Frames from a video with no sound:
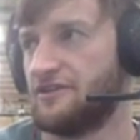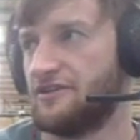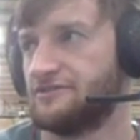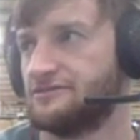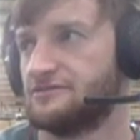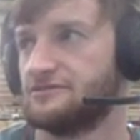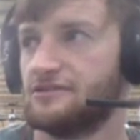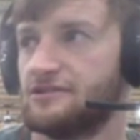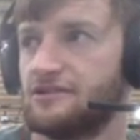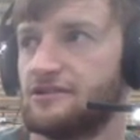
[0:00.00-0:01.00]
great start,
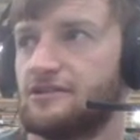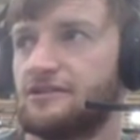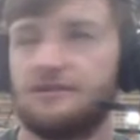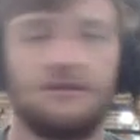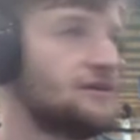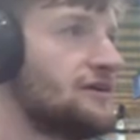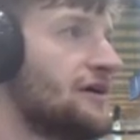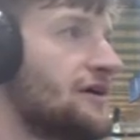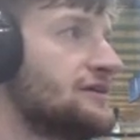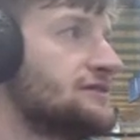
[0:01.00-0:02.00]

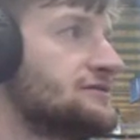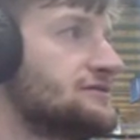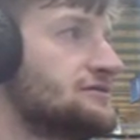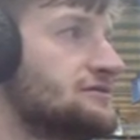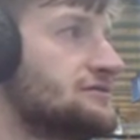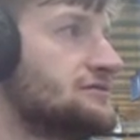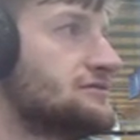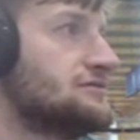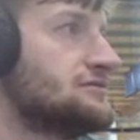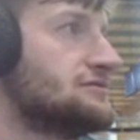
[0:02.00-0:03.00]
41-24
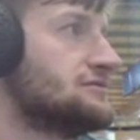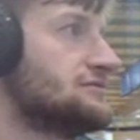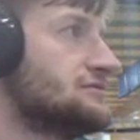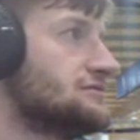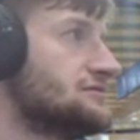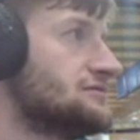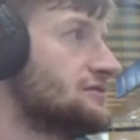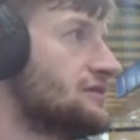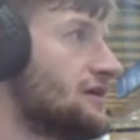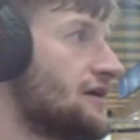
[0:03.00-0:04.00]
with 24 minutes
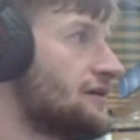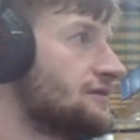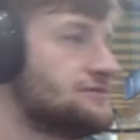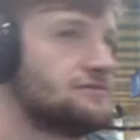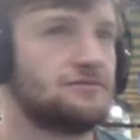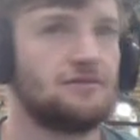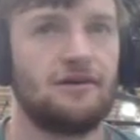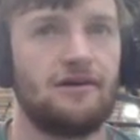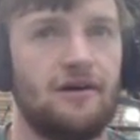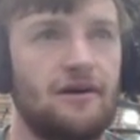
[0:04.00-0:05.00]
and 20 seconds left in
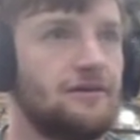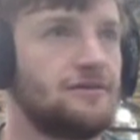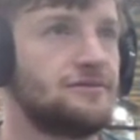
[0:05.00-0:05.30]
the half.